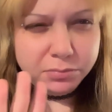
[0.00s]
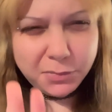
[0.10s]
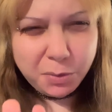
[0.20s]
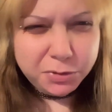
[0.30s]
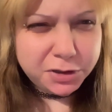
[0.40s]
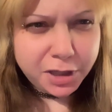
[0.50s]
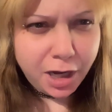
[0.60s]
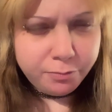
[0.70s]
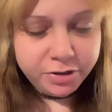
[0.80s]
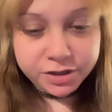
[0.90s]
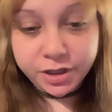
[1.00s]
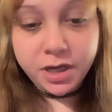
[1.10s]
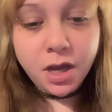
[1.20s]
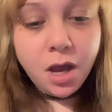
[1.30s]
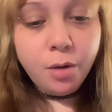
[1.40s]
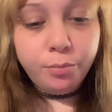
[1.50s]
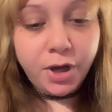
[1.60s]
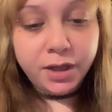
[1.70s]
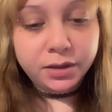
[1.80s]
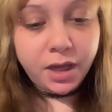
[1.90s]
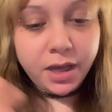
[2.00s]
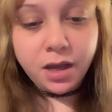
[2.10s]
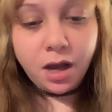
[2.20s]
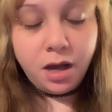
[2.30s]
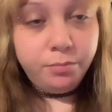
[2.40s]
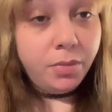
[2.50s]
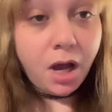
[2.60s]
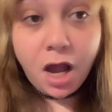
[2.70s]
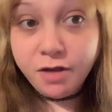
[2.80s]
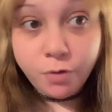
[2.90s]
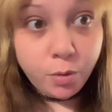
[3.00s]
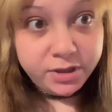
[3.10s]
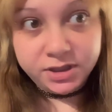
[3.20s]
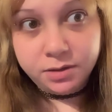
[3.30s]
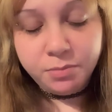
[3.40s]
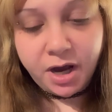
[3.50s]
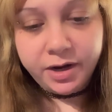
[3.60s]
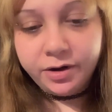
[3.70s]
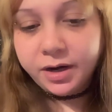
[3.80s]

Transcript: I wouldn't say obviously, but like I've always admired,